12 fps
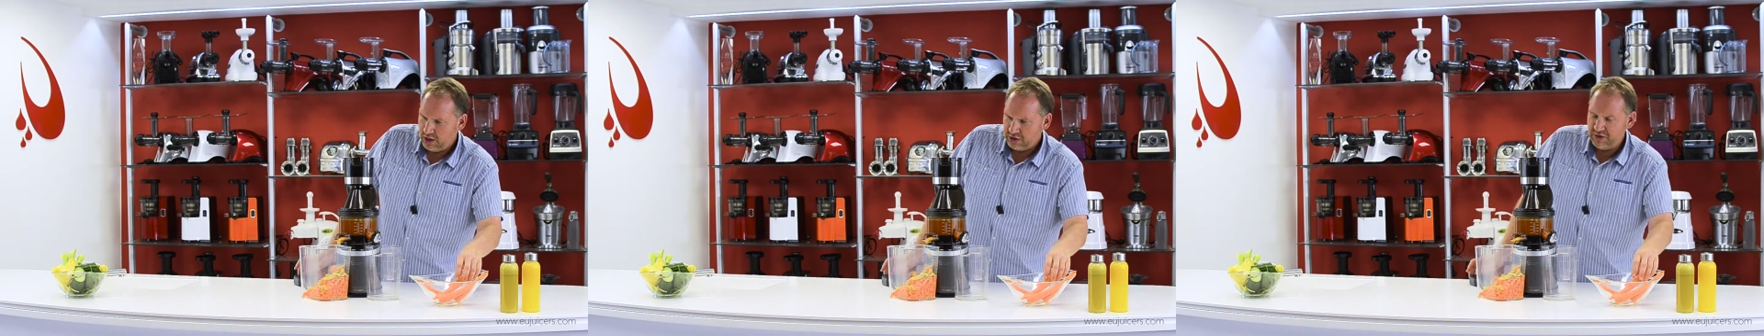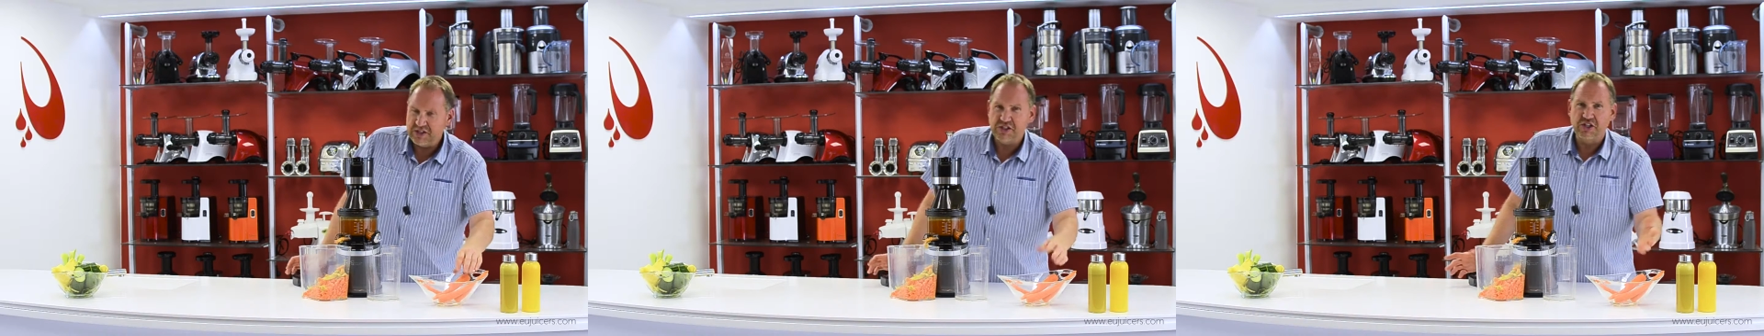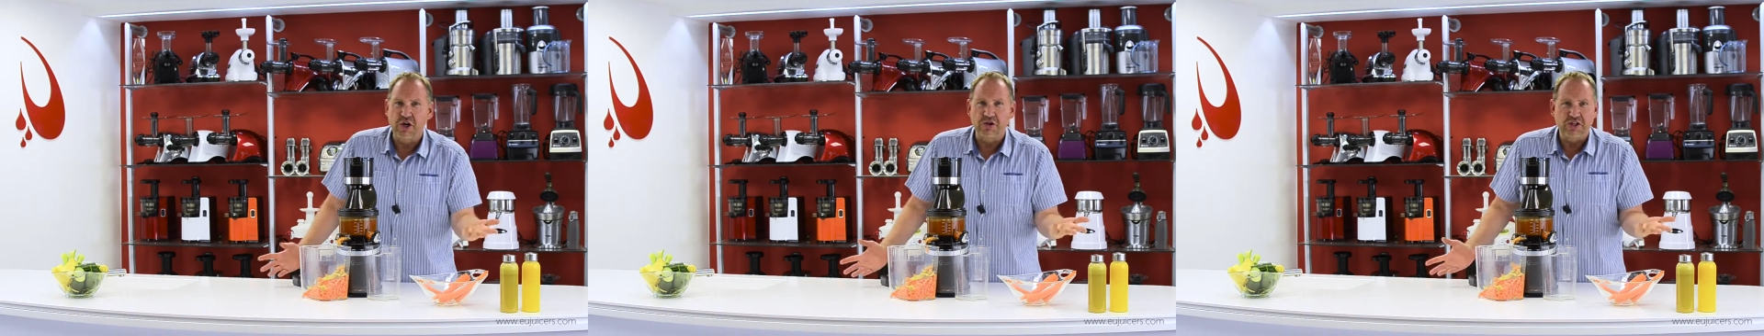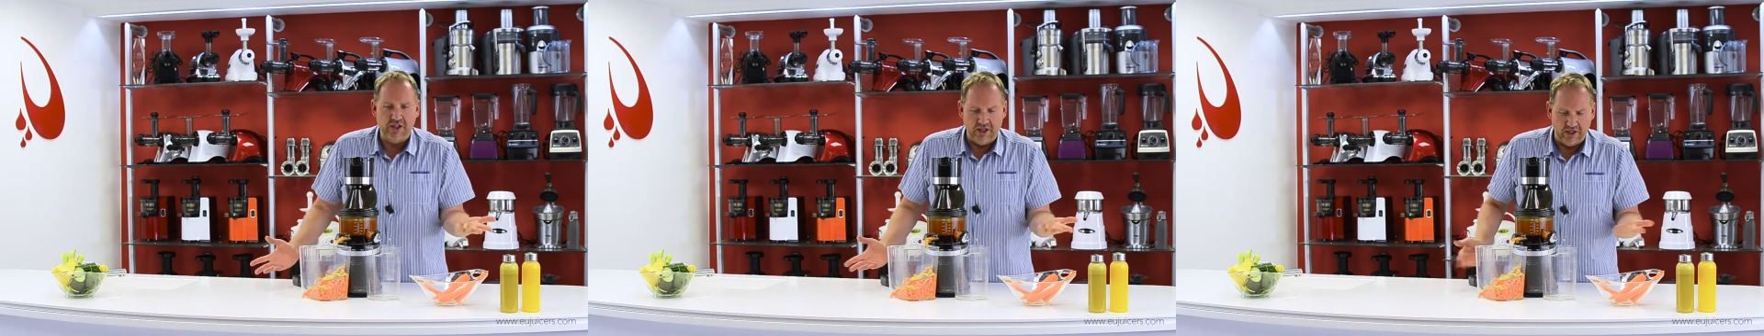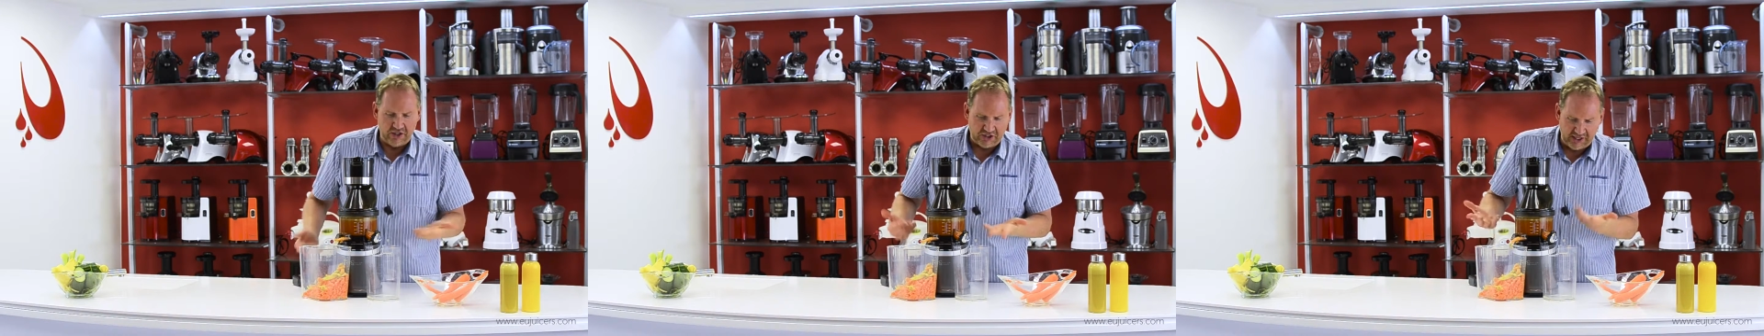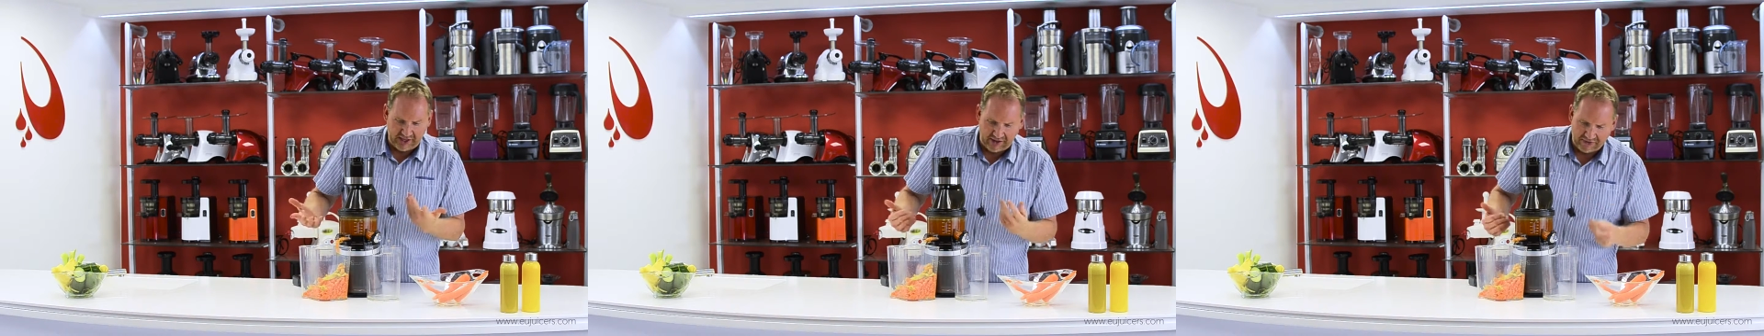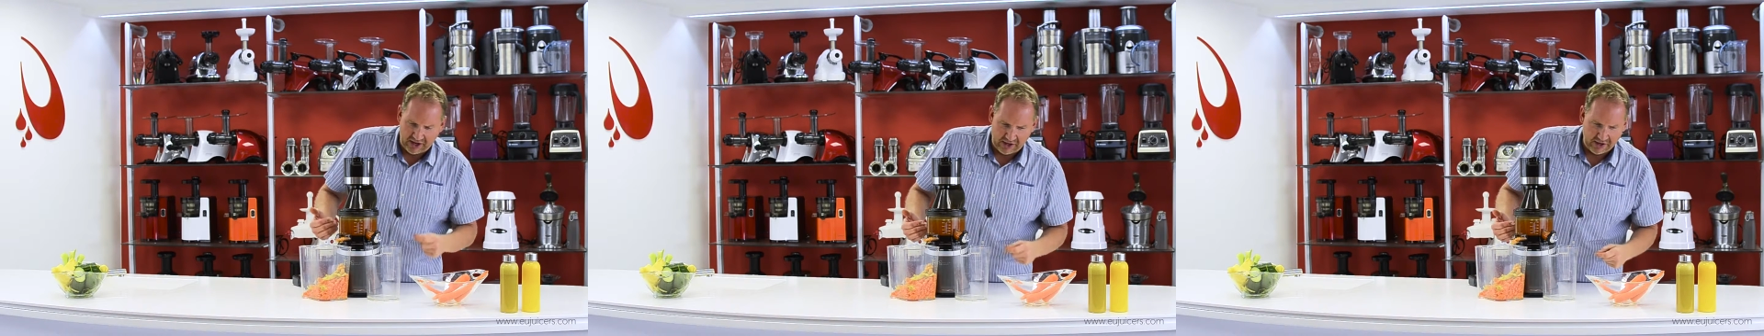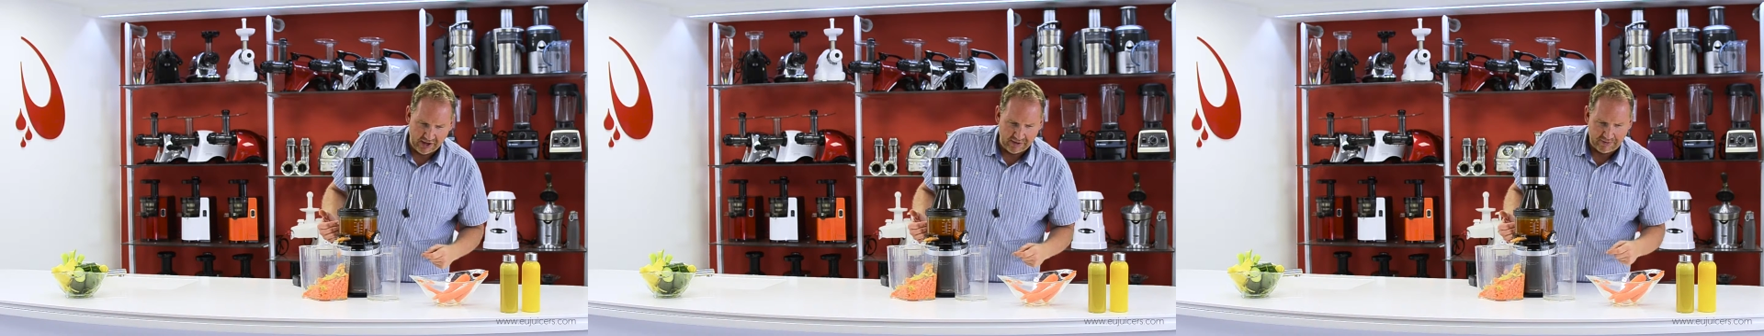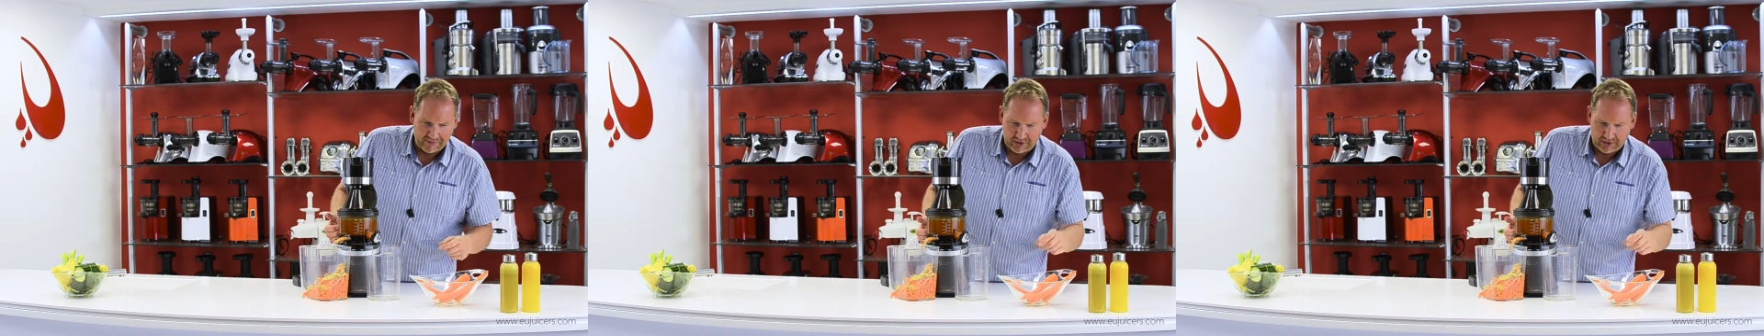So I just go till it looks like I've got enough.